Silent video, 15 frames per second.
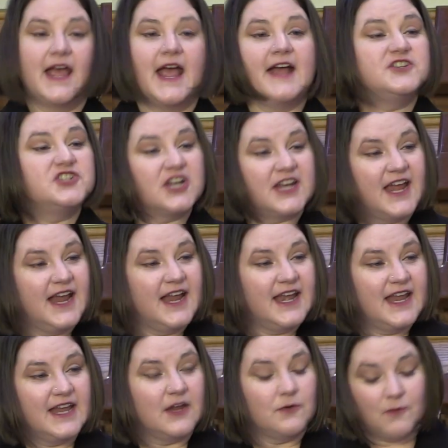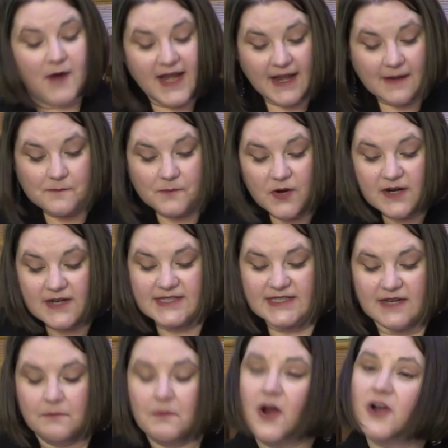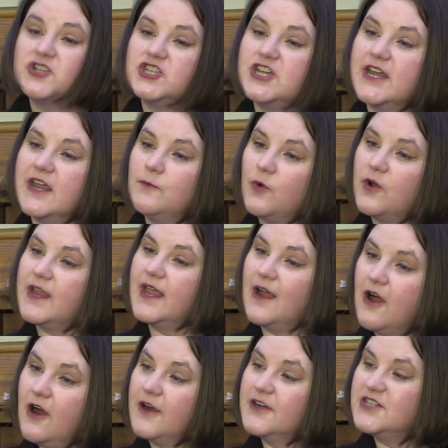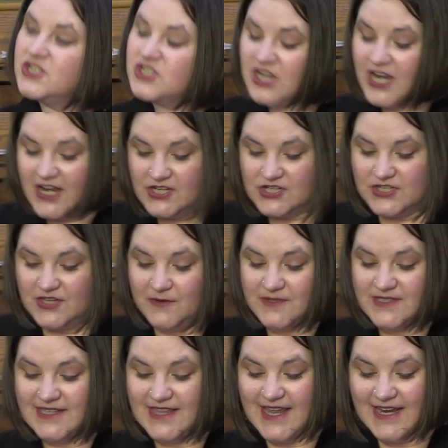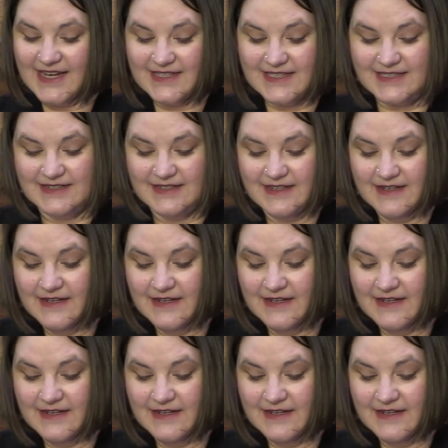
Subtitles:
educating and writing books and marching and working hard to change those things.